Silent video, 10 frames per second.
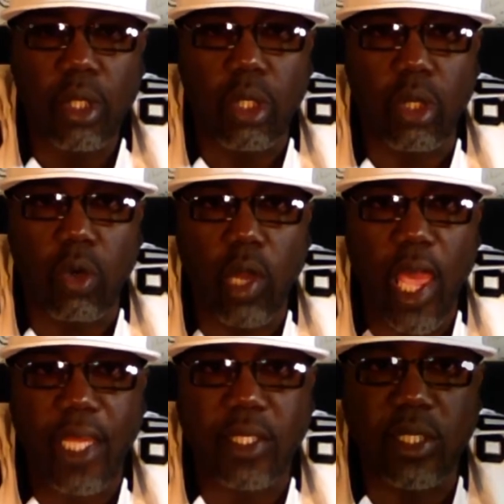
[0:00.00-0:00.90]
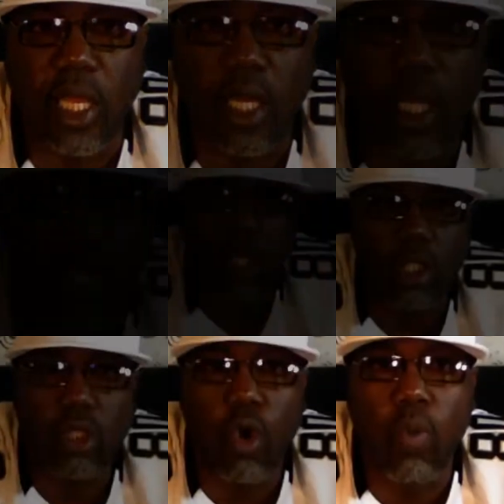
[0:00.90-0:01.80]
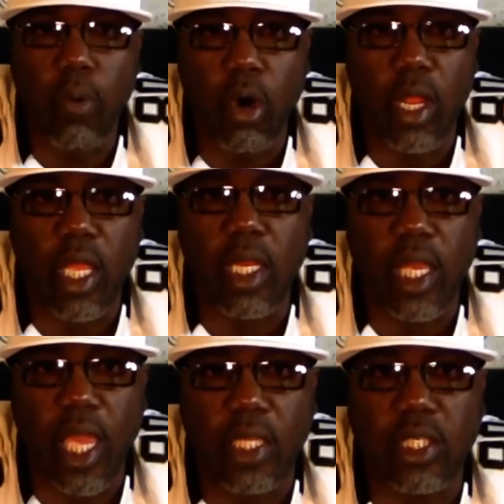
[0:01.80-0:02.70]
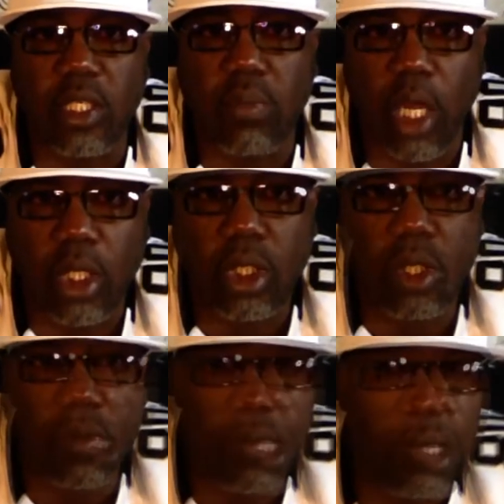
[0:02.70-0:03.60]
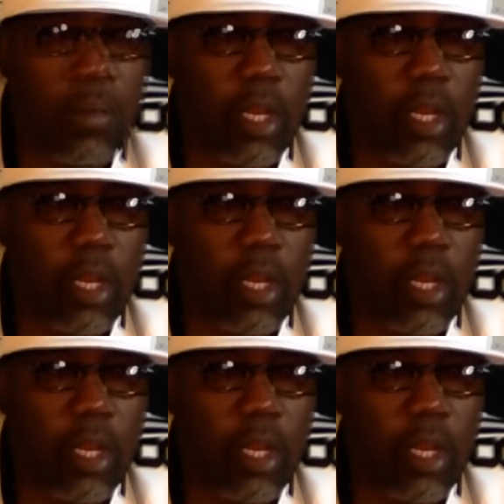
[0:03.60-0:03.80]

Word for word: you know, last Sunday. Scoreboard indicates as much.